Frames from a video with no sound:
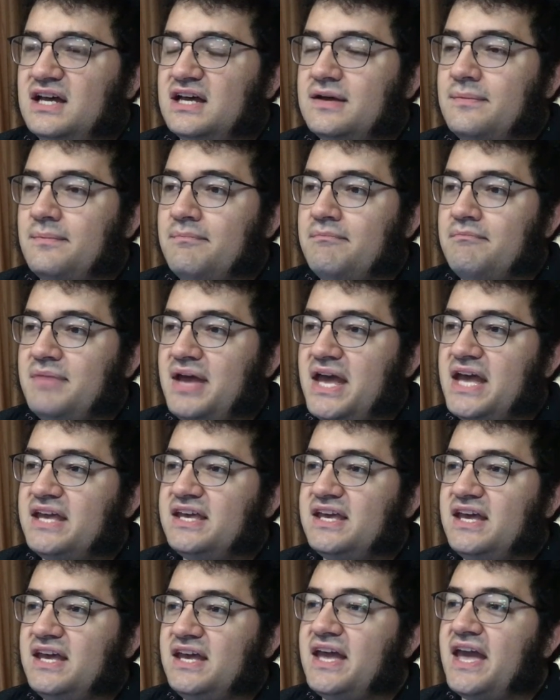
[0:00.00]

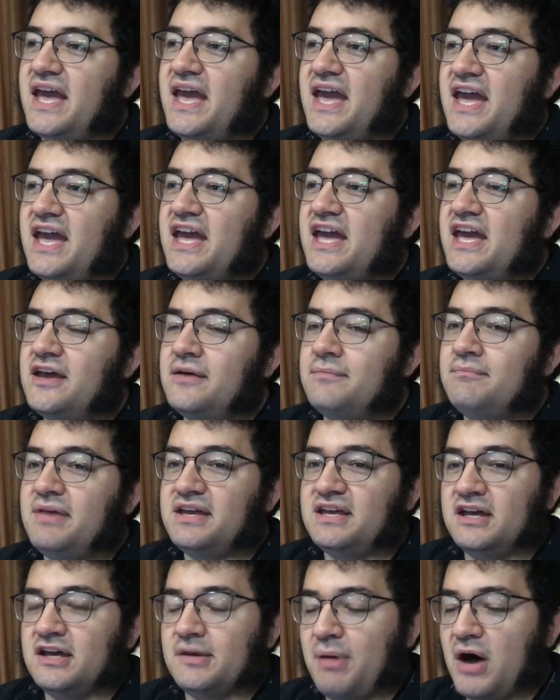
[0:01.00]
making a
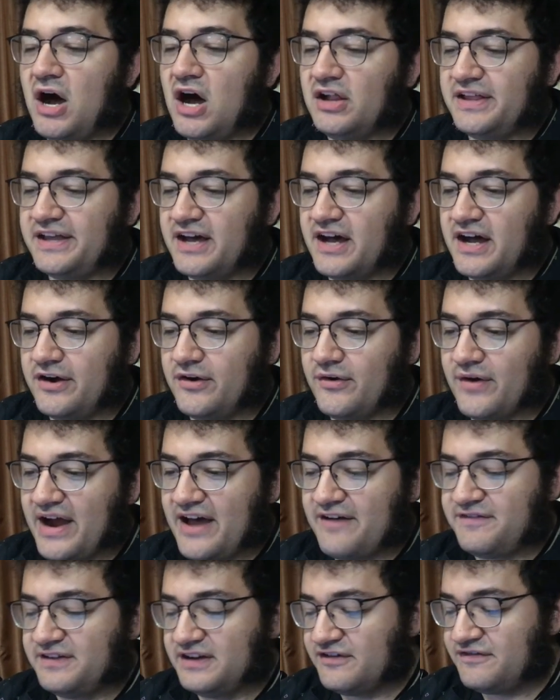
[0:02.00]
polygon
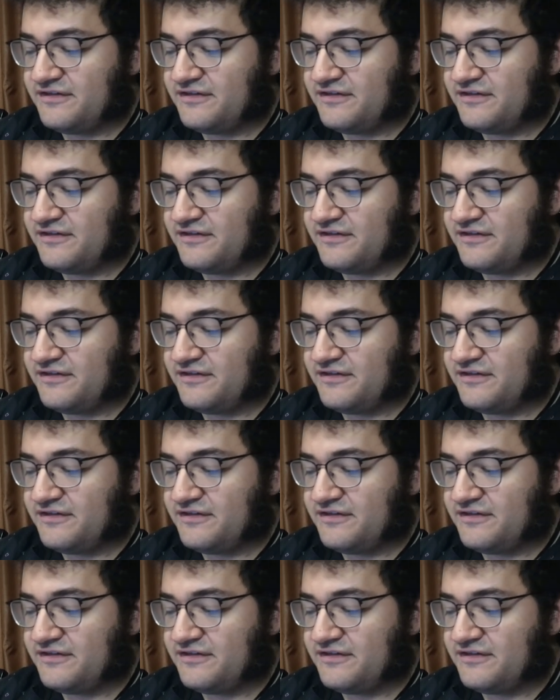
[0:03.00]
graph and